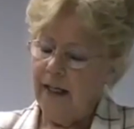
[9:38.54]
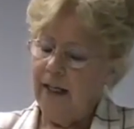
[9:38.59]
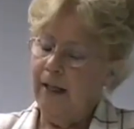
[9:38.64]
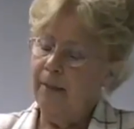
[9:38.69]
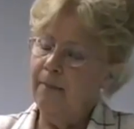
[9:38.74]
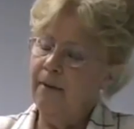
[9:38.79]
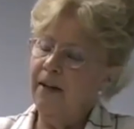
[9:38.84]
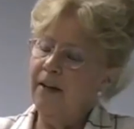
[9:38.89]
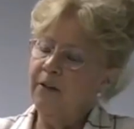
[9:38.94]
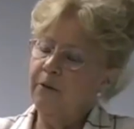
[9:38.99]

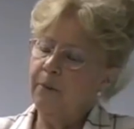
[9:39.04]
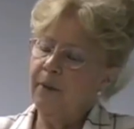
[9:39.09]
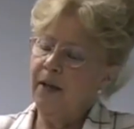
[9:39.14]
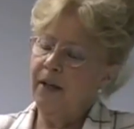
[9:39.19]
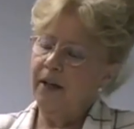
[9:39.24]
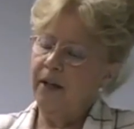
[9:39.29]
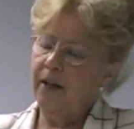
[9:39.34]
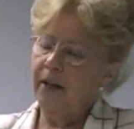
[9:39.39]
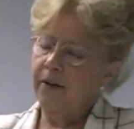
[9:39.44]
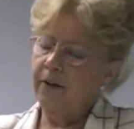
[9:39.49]
Let me
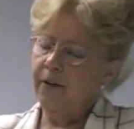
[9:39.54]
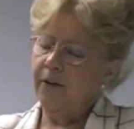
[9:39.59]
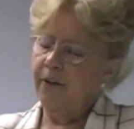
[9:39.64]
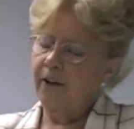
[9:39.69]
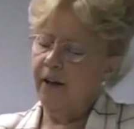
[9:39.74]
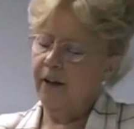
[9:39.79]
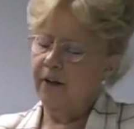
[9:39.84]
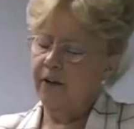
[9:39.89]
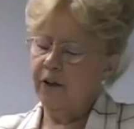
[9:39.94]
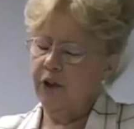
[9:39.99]
explain another
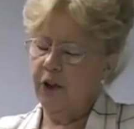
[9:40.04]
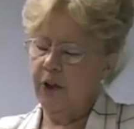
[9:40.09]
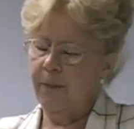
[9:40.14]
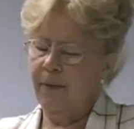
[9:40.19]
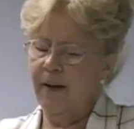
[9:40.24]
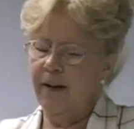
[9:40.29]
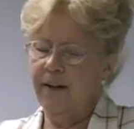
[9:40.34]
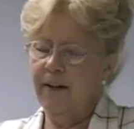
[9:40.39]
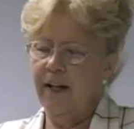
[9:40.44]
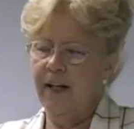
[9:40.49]
thing to you
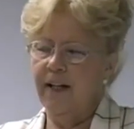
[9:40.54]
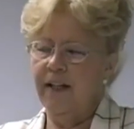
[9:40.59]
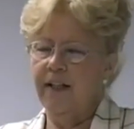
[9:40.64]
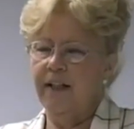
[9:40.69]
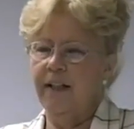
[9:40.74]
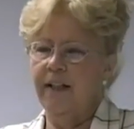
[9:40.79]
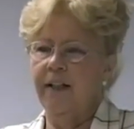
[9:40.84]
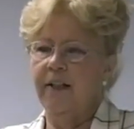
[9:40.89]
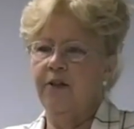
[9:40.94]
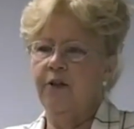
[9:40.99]
about
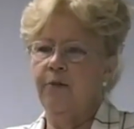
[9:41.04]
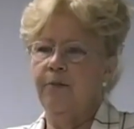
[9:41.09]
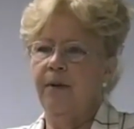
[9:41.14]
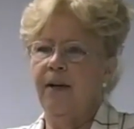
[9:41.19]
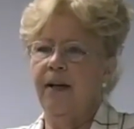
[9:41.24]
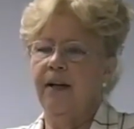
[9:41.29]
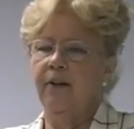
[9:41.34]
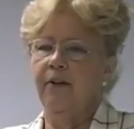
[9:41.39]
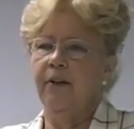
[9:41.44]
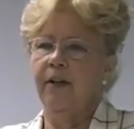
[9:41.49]
taking it to
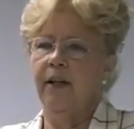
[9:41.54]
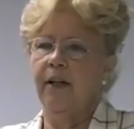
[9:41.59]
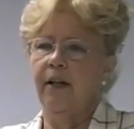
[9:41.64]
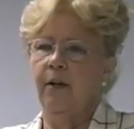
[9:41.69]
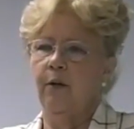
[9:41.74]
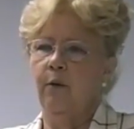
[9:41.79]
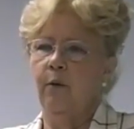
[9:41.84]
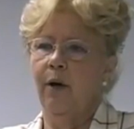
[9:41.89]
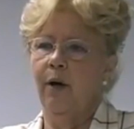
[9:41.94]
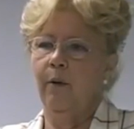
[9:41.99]
pale
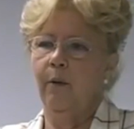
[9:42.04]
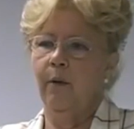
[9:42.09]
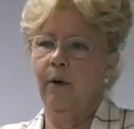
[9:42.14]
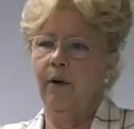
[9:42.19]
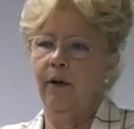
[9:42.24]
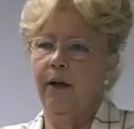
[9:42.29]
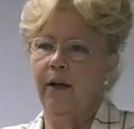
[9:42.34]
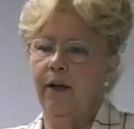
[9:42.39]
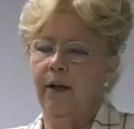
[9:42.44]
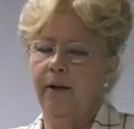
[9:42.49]
yellow while
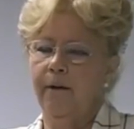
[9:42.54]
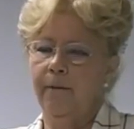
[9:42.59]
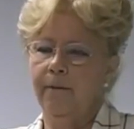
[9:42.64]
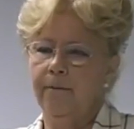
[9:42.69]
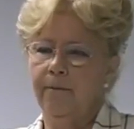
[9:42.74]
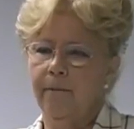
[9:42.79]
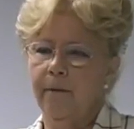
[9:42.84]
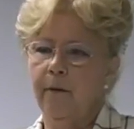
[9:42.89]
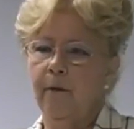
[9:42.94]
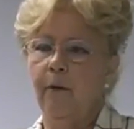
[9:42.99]
we're here.
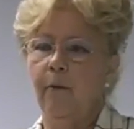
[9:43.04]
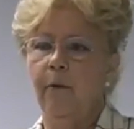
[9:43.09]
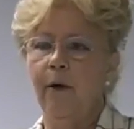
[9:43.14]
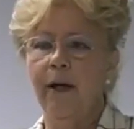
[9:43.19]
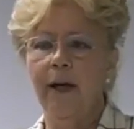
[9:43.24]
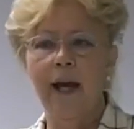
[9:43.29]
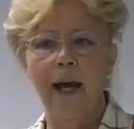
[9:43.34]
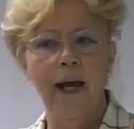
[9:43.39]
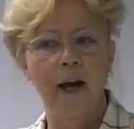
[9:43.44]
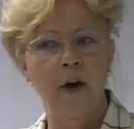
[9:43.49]
When
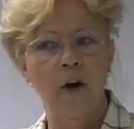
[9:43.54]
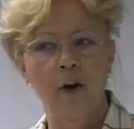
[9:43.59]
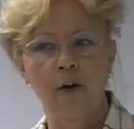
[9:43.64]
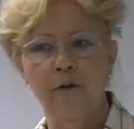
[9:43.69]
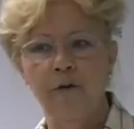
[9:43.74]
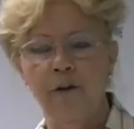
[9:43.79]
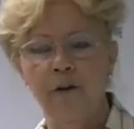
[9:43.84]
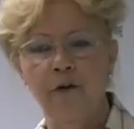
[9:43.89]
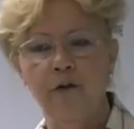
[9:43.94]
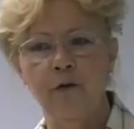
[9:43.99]
we add
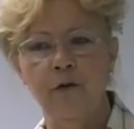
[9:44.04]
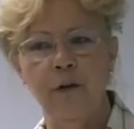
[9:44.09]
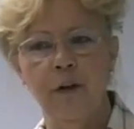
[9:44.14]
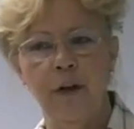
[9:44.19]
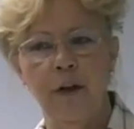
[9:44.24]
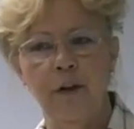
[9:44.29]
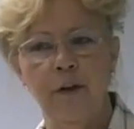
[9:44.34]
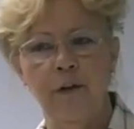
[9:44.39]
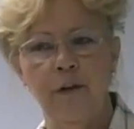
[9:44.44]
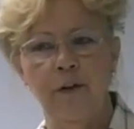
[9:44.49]
artificial
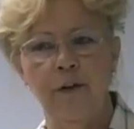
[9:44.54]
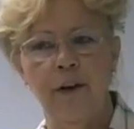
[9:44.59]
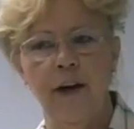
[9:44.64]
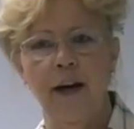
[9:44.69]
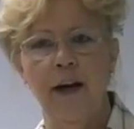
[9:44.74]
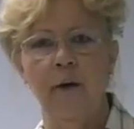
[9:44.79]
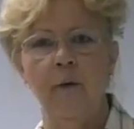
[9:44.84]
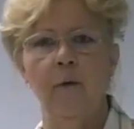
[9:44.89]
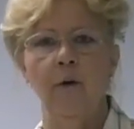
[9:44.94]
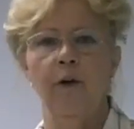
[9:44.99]
color to the
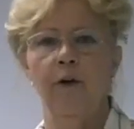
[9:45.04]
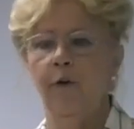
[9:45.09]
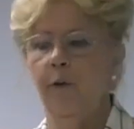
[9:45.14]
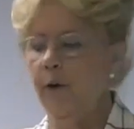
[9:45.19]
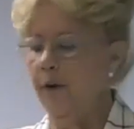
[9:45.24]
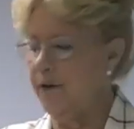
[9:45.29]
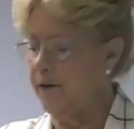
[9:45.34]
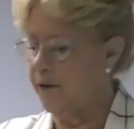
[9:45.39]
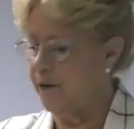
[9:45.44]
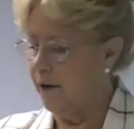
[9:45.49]
hair, whether
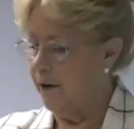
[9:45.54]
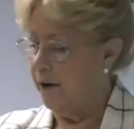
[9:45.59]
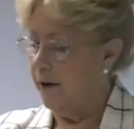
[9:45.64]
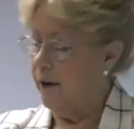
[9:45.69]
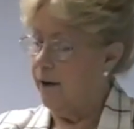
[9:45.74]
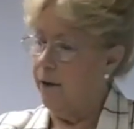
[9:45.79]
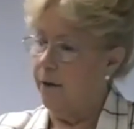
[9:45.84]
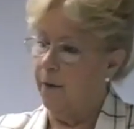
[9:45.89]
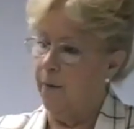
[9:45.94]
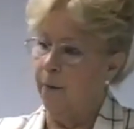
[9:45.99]
it's
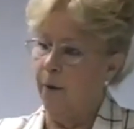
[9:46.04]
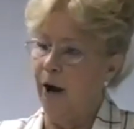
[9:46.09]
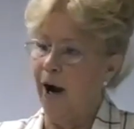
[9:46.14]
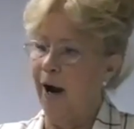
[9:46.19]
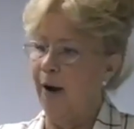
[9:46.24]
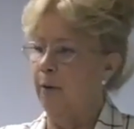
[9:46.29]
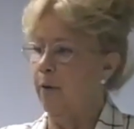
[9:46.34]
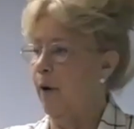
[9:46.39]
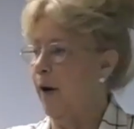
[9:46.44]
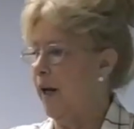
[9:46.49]
the
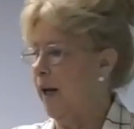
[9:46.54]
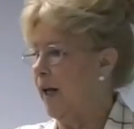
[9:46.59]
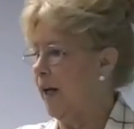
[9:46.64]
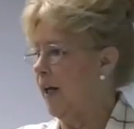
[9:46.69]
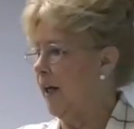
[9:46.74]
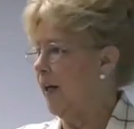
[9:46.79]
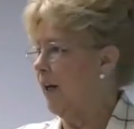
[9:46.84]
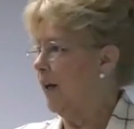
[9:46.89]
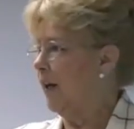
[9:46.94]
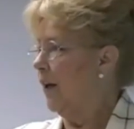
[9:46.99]
bright
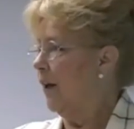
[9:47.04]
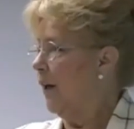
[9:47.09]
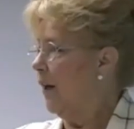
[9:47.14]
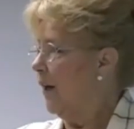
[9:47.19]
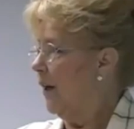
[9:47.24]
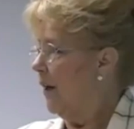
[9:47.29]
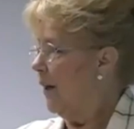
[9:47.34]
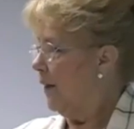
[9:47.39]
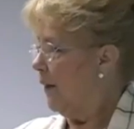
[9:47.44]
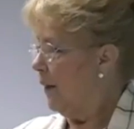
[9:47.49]
red,
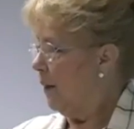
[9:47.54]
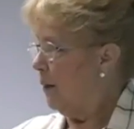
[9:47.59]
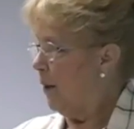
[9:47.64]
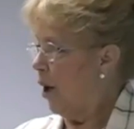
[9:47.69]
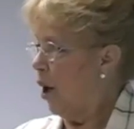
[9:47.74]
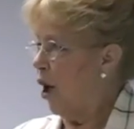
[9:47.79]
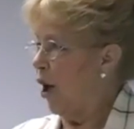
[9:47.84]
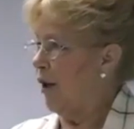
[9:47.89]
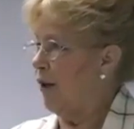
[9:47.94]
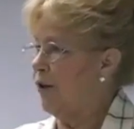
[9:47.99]
the
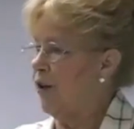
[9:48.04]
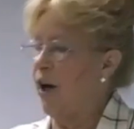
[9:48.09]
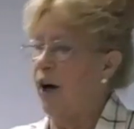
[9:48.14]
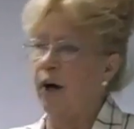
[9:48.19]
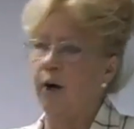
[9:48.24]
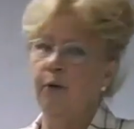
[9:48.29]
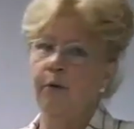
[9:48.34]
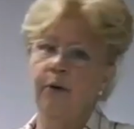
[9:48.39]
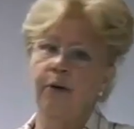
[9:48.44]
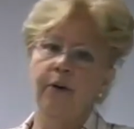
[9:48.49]
blonde
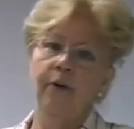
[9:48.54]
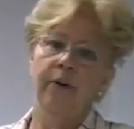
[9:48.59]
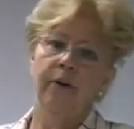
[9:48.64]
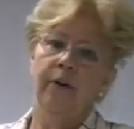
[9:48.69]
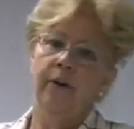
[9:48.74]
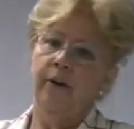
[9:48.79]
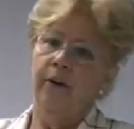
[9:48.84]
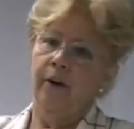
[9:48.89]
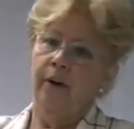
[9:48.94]
toner,